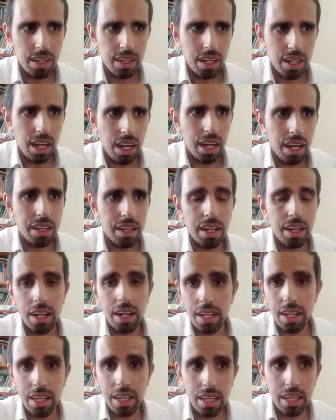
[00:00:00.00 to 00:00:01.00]
And uh,
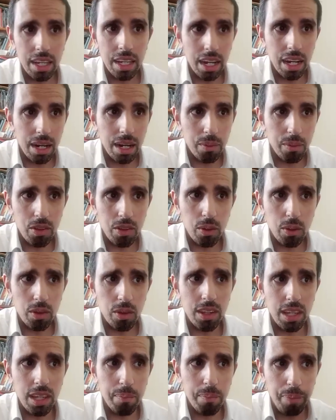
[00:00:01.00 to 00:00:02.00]
he uh, was called,
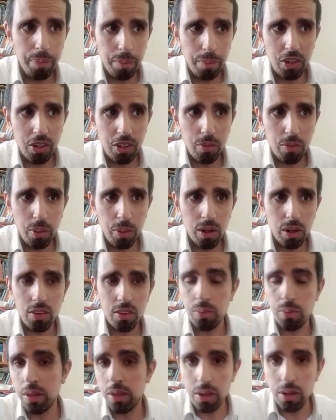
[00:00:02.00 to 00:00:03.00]
he published
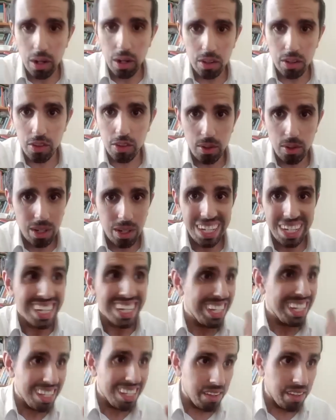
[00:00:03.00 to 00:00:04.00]
books with regards to
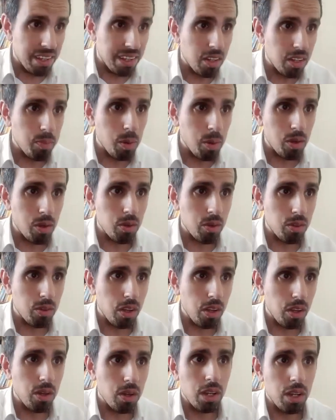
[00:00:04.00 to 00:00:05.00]
his kids' books
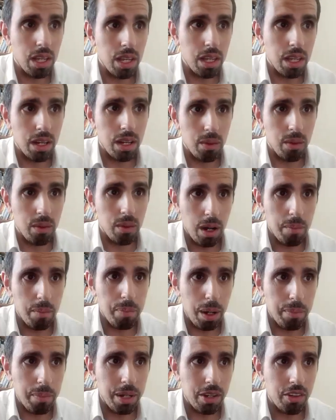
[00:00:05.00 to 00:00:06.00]
also he, uh, were
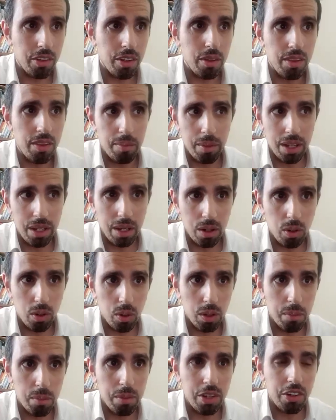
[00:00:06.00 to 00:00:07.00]
published. There's something
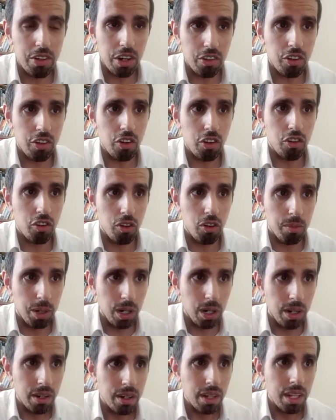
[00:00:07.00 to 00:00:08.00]
called the Midrash
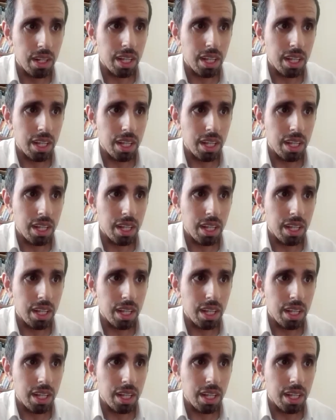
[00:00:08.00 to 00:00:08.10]
Shlomo.